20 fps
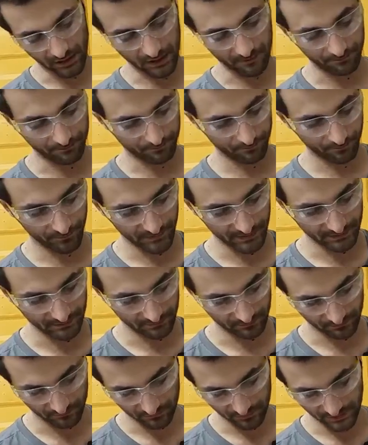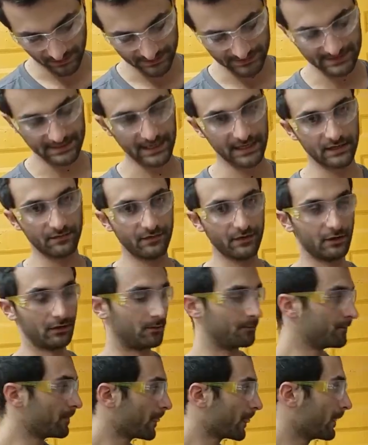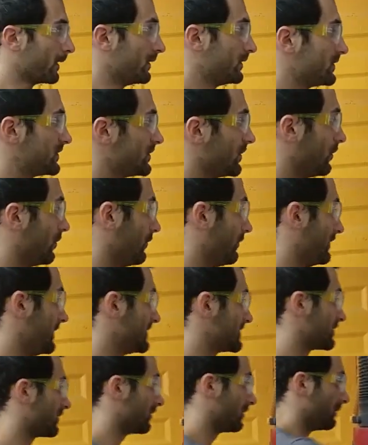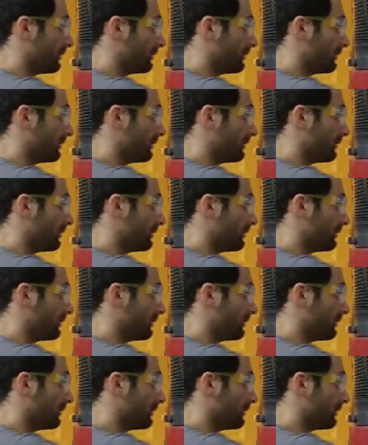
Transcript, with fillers: up in, inside of here. So these are